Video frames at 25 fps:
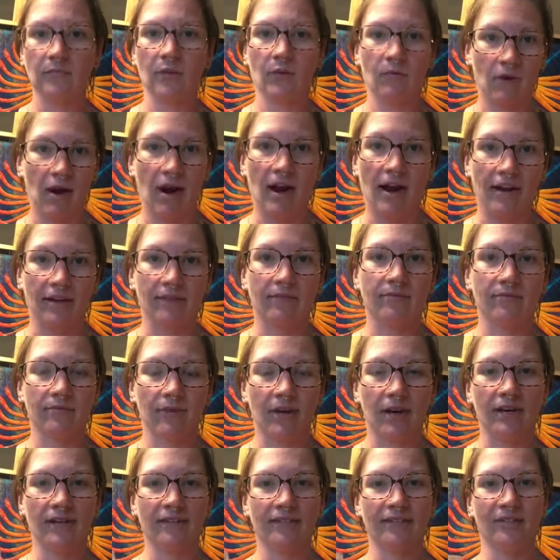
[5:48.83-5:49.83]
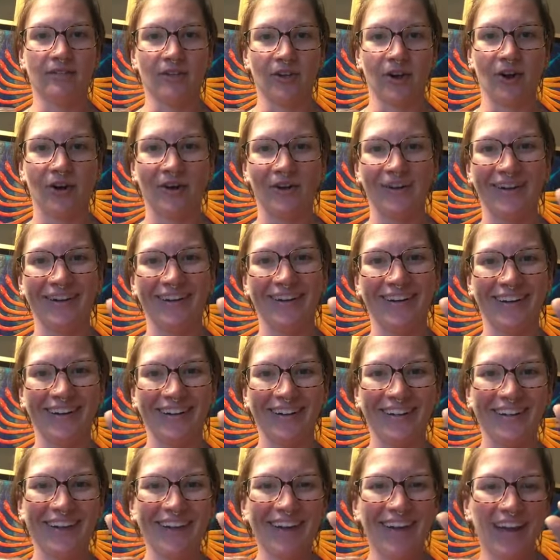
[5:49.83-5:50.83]
rye, right? So
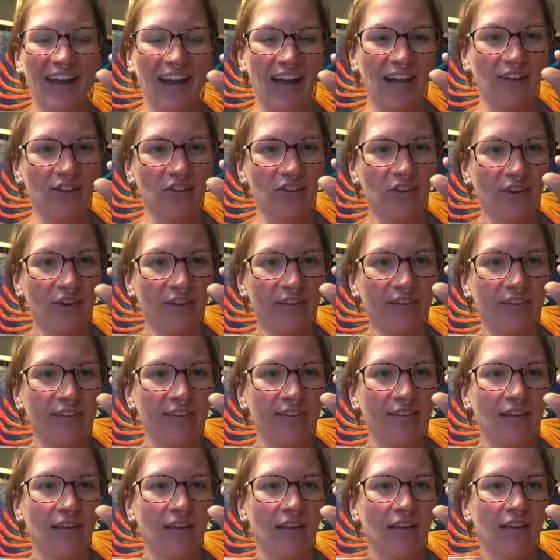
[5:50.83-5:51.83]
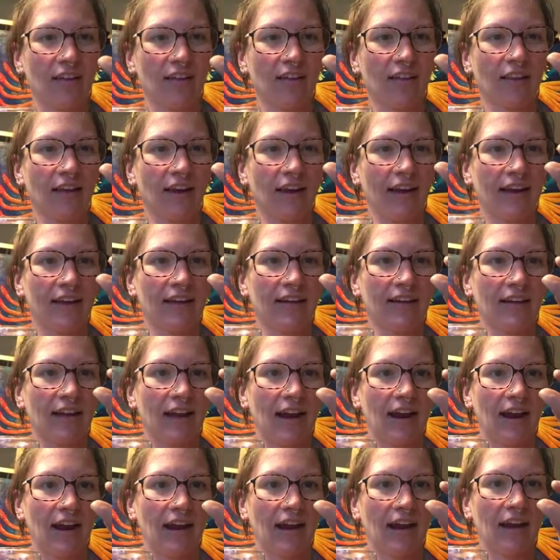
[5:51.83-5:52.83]
it looks like
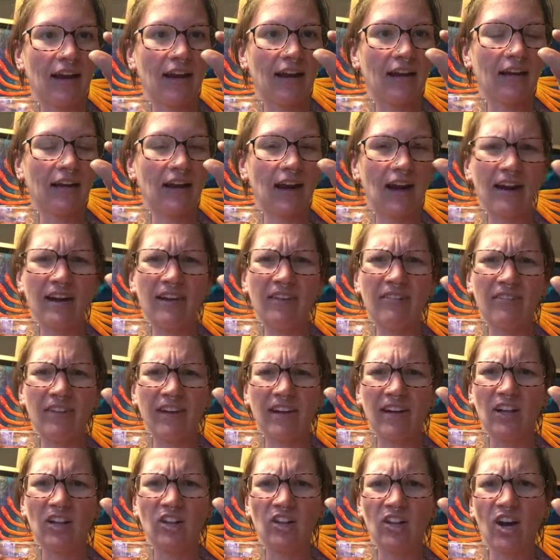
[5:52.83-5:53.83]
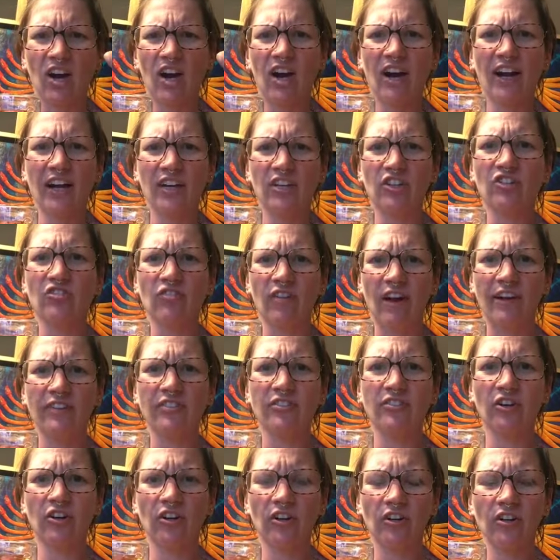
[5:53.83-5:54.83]
a kind of like a longish
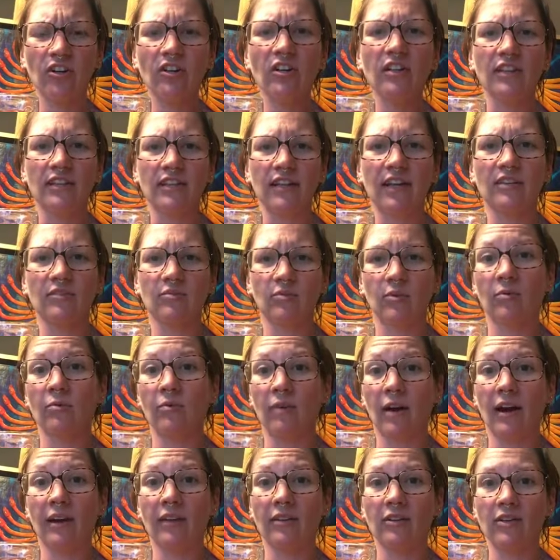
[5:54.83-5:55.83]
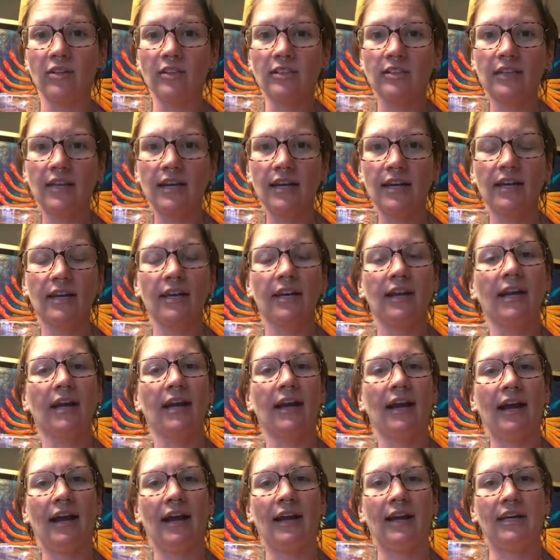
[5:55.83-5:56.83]
rice kernel, and that's what rye looks like.
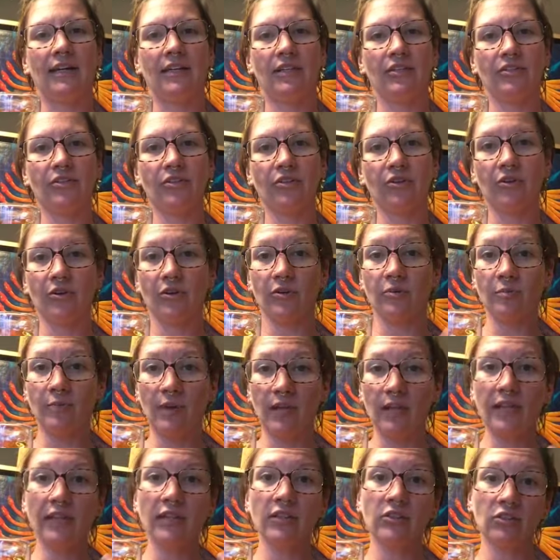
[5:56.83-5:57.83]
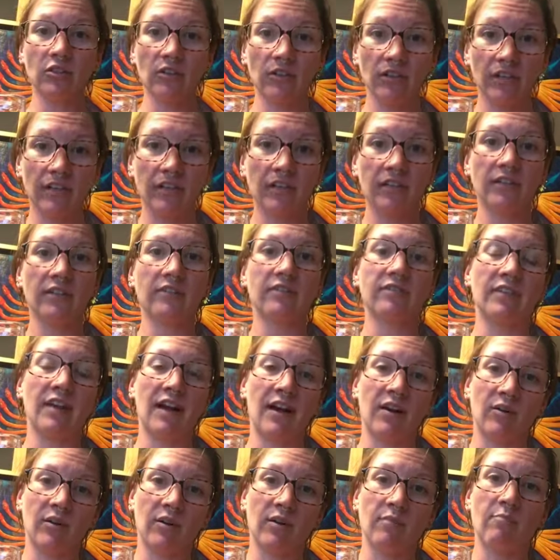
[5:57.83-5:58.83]
And so you mill it, turn it into
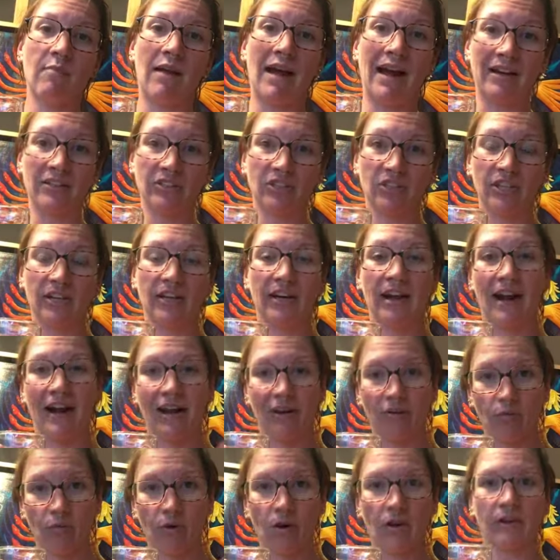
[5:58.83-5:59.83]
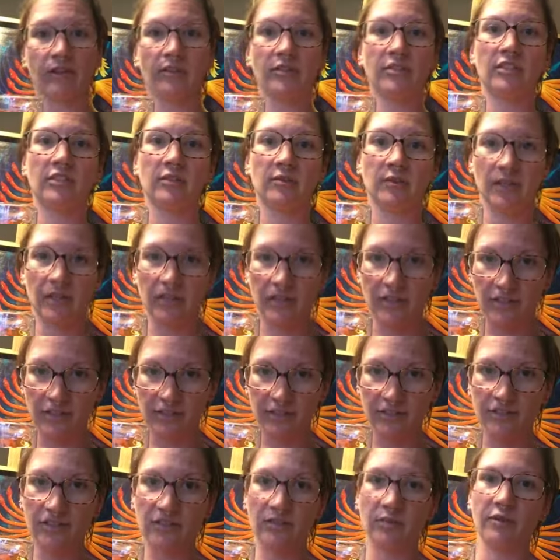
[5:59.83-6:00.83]
flour, mash it, add water to it,
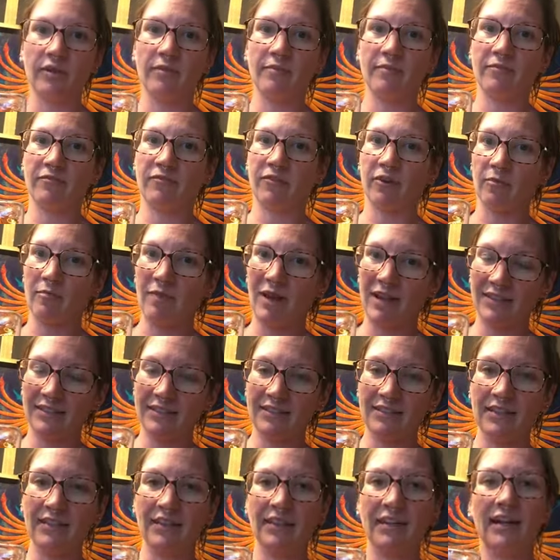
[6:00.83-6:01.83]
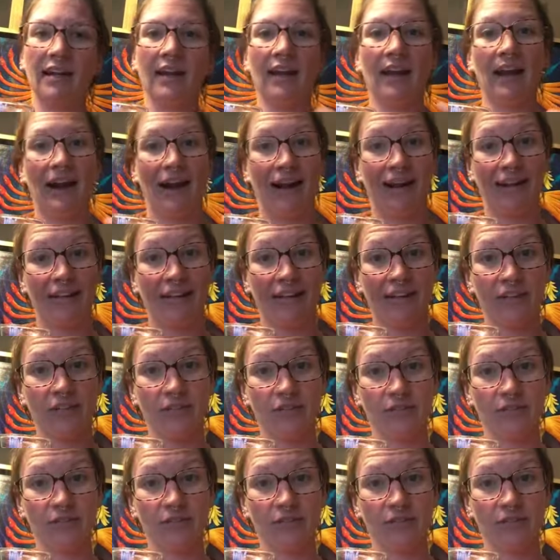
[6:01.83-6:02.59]
yeast to it, ferments it, and then